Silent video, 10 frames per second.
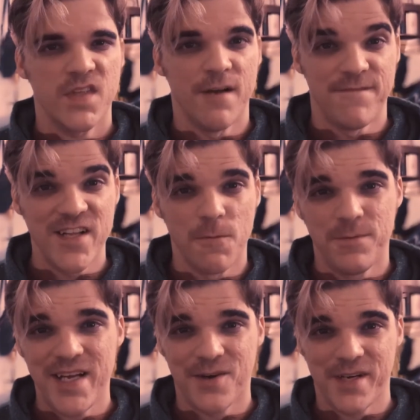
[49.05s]
A fellow
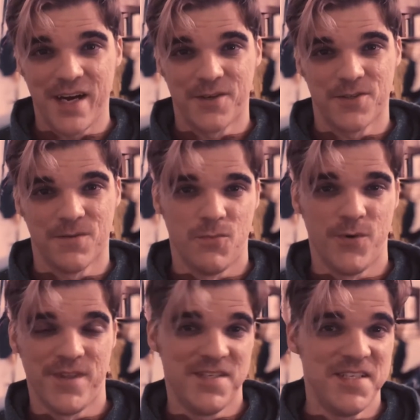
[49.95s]
player character,
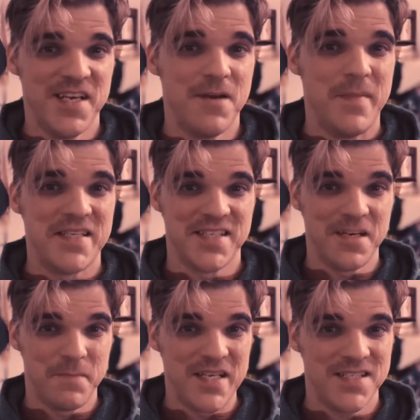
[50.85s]
or the DM as an
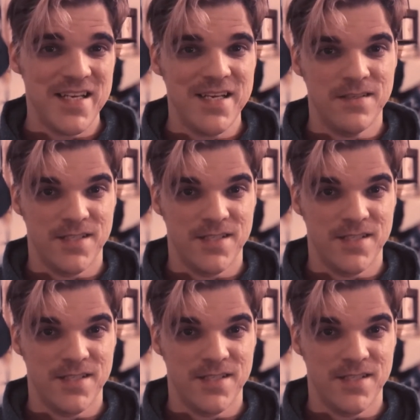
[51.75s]
NPC,